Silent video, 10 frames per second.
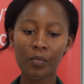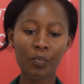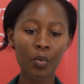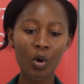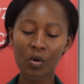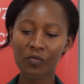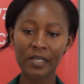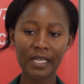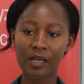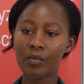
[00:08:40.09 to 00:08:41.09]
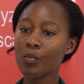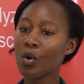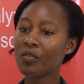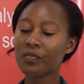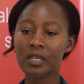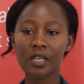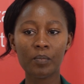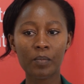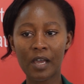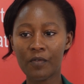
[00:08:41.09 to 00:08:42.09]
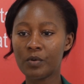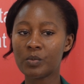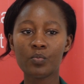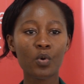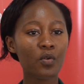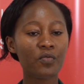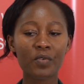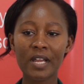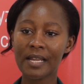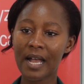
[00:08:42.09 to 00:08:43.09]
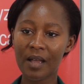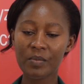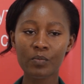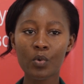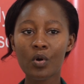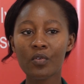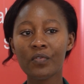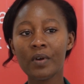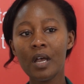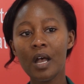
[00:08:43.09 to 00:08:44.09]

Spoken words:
more of Link, more of gig platforms, more of rider apps, more of